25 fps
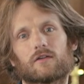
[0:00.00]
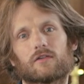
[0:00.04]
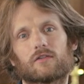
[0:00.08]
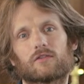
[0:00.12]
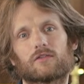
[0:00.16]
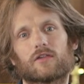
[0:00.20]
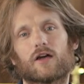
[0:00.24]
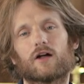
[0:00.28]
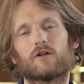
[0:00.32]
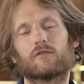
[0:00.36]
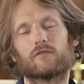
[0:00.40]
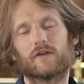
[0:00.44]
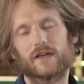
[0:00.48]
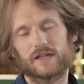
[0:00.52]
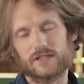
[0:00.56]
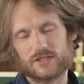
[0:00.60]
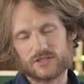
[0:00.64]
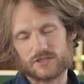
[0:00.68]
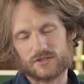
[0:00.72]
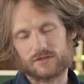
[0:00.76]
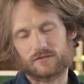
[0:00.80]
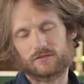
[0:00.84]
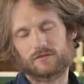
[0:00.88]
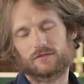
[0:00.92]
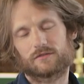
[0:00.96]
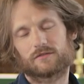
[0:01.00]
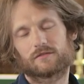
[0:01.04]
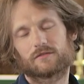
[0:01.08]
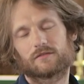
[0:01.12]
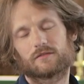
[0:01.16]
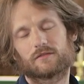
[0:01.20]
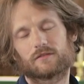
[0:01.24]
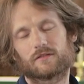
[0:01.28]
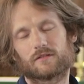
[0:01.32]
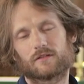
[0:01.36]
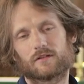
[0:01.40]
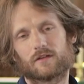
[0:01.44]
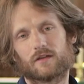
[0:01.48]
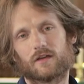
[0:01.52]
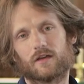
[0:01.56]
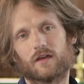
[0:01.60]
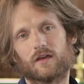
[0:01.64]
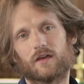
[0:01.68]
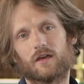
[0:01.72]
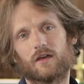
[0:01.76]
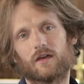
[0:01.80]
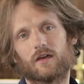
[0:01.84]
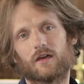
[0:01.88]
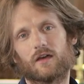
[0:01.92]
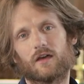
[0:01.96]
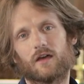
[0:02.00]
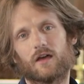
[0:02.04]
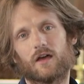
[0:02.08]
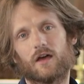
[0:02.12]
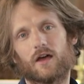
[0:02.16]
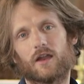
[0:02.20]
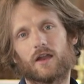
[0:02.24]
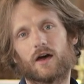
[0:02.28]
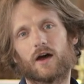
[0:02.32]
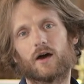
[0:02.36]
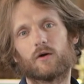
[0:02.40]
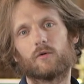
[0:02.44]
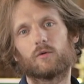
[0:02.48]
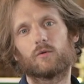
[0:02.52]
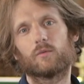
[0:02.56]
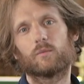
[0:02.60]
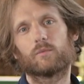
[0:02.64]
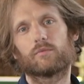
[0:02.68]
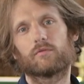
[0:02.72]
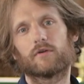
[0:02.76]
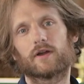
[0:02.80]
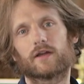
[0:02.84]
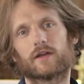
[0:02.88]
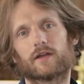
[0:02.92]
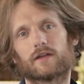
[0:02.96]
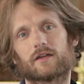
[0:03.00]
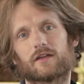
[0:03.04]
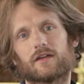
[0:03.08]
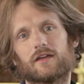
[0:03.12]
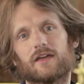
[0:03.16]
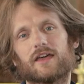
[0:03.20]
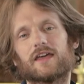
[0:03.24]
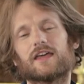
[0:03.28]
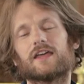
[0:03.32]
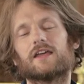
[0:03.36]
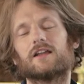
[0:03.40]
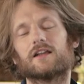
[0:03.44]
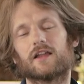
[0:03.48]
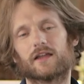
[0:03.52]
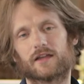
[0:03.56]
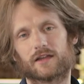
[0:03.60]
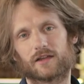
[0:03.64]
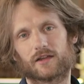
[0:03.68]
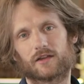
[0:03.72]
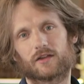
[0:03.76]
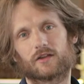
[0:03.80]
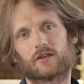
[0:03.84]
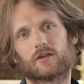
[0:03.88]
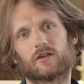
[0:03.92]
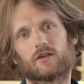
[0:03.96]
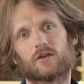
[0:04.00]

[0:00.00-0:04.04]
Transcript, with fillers: salvation and I will bring healing